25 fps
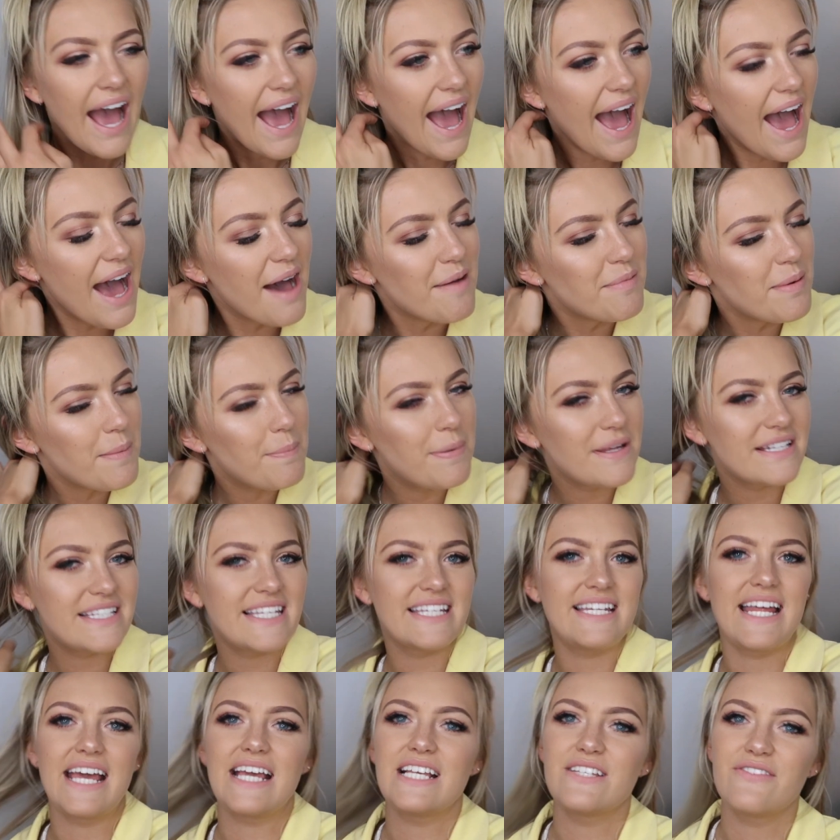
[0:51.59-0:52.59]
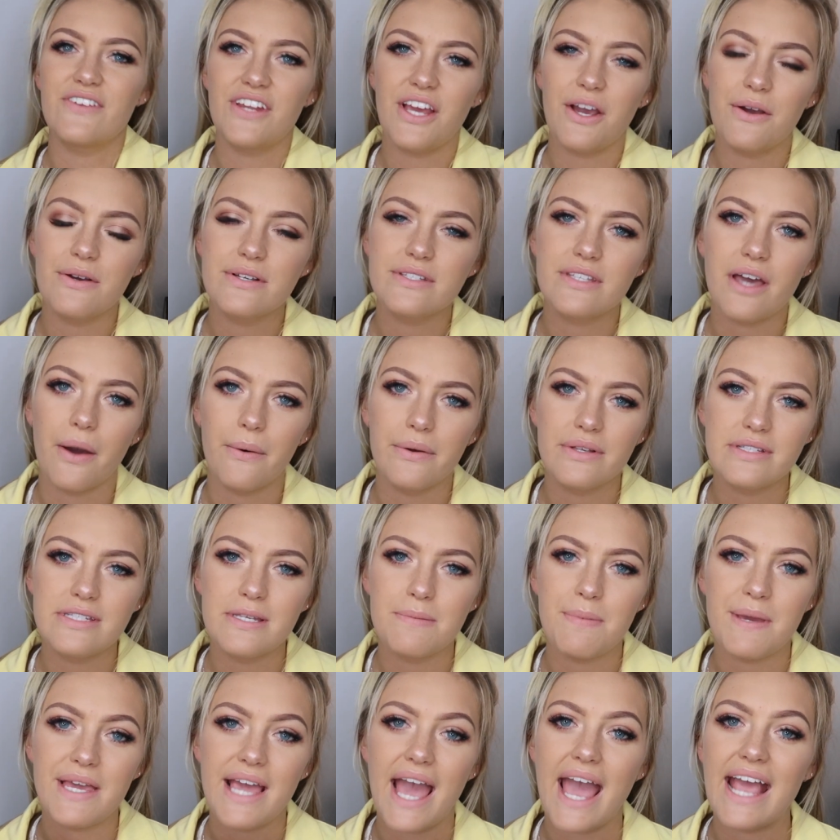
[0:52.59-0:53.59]
Um, but today's video is going
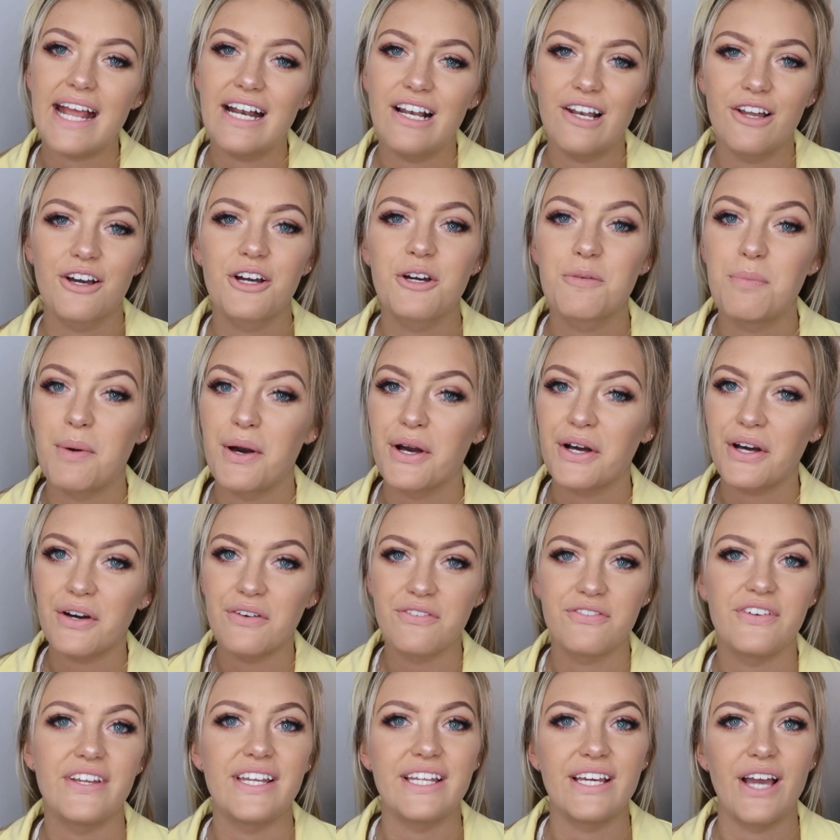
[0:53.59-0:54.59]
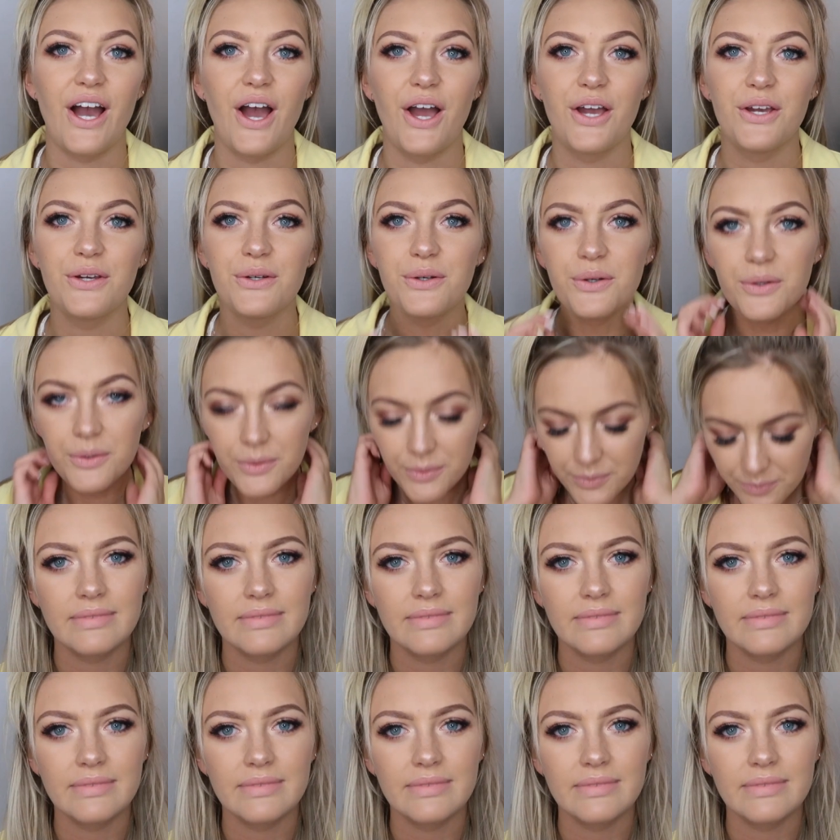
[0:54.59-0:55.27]
to be a lookbook video.